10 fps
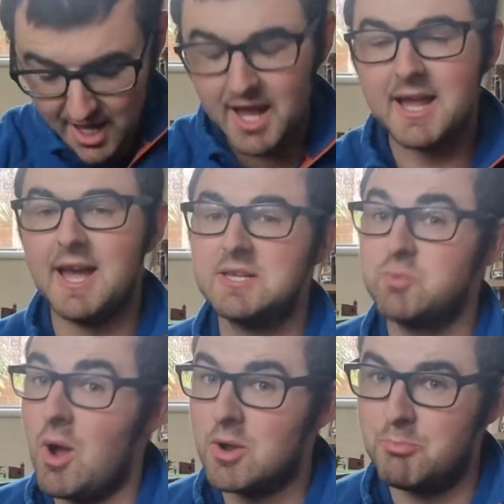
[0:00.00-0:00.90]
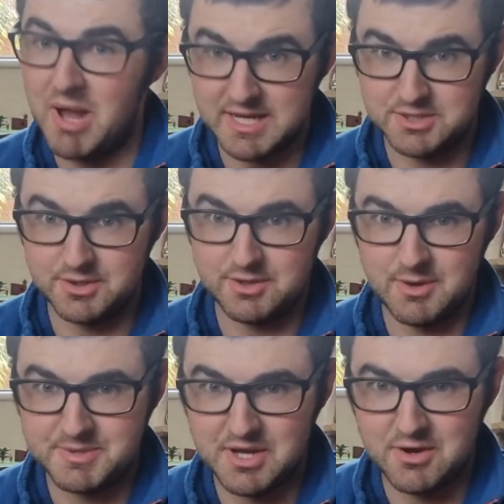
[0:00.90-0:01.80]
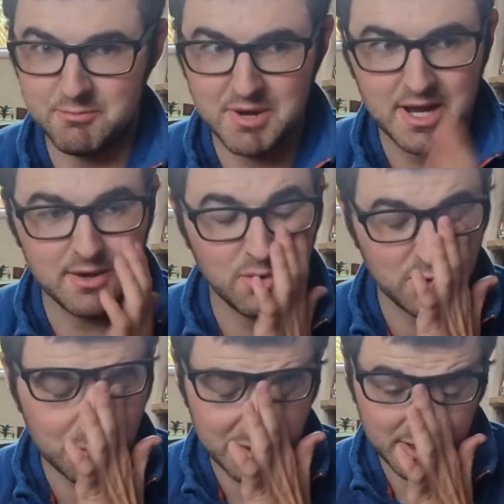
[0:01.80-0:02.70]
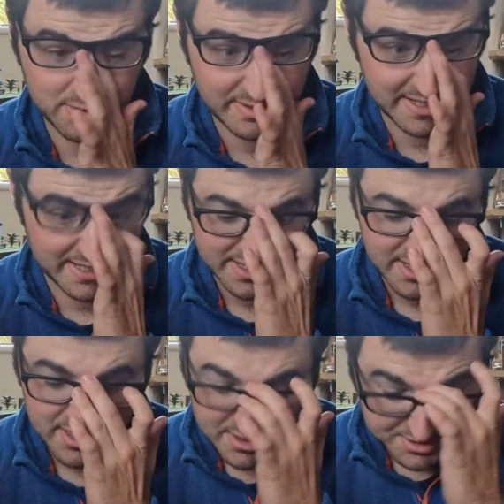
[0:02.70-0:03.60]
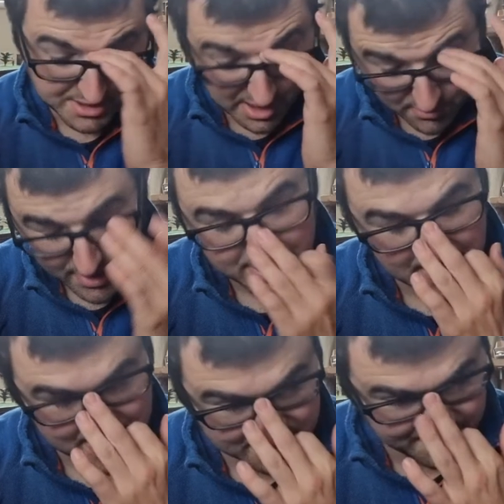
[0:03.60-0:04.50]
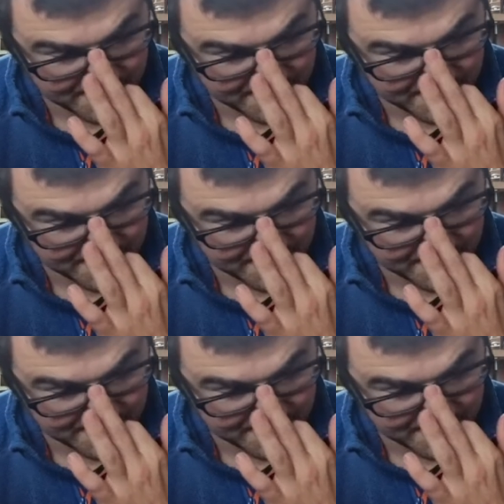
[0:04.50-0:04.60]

Hi guys, welcome back to another episode of my Hornby hobby. So in the last